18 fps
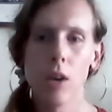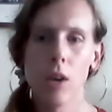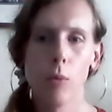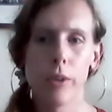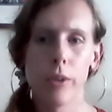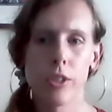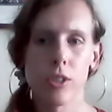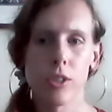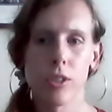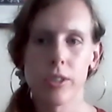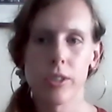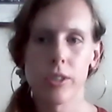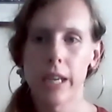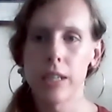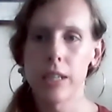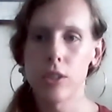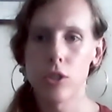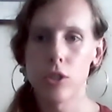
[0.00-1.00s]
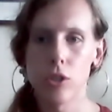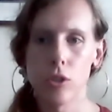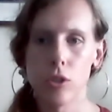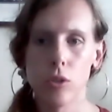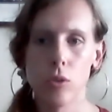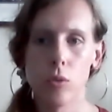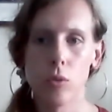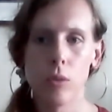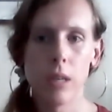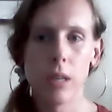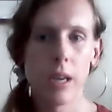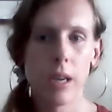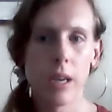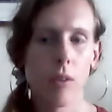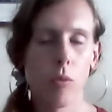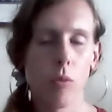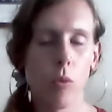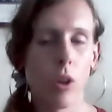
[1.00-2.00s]
which is designed to,
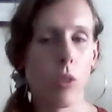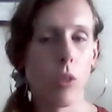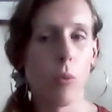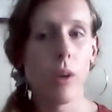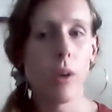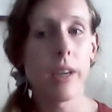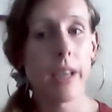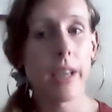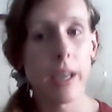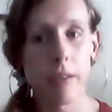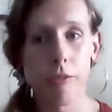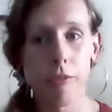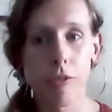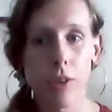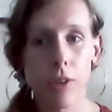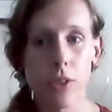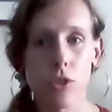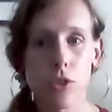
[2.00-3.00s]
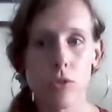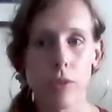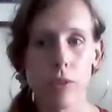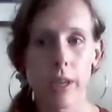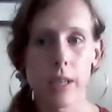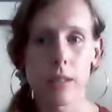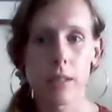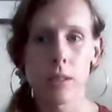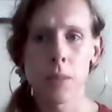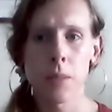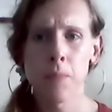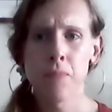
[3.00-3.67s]
on the one hand, frustrate